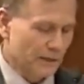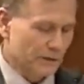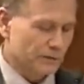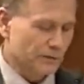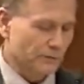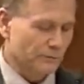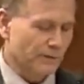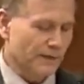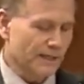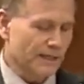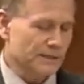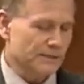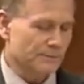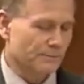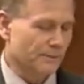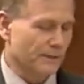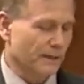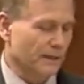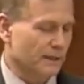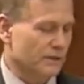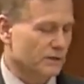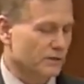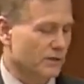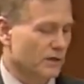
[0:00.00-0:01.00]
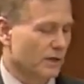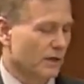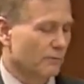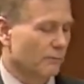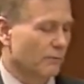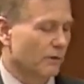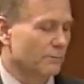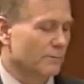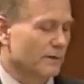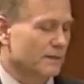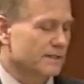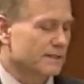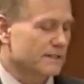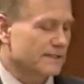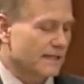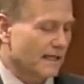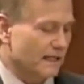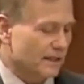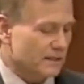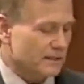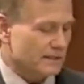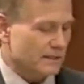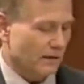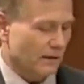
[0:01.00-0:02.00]
To raise pitch, we must
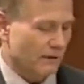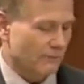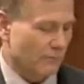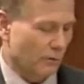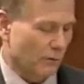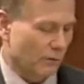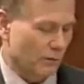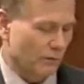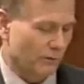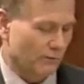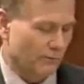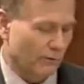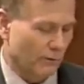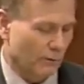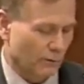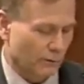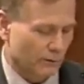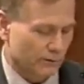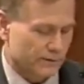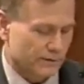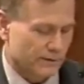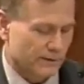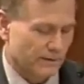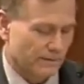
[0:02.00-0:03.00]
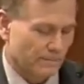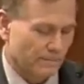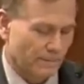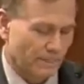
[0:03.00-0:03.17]
tense our vocal folds.